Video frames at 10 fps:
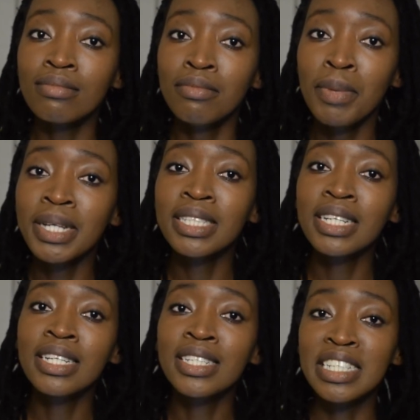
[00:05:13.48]

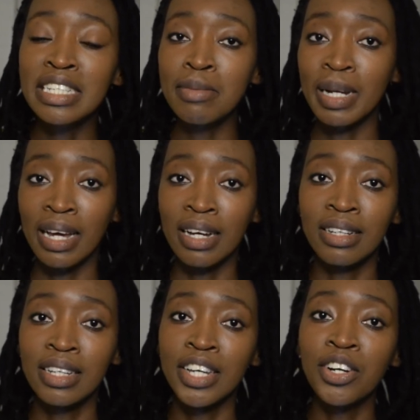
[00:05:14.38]
basically similar
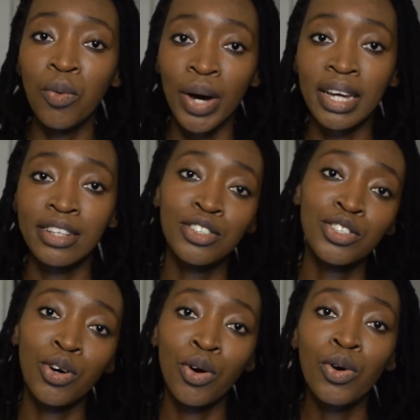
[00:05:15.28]
in a way.
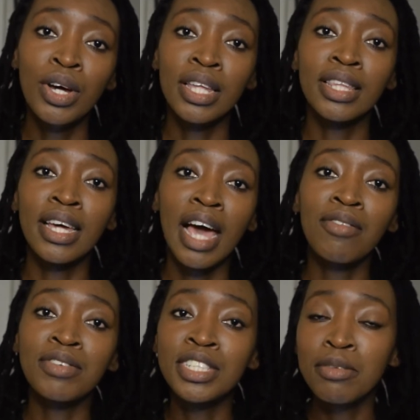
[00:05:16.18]
So they
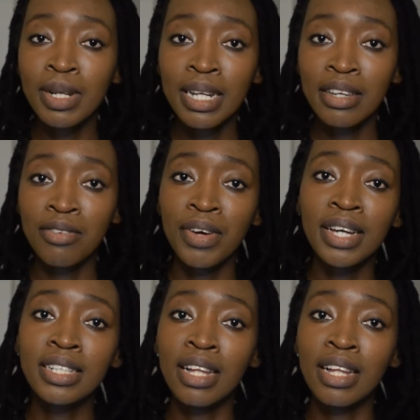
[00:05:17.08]
have a similar effect.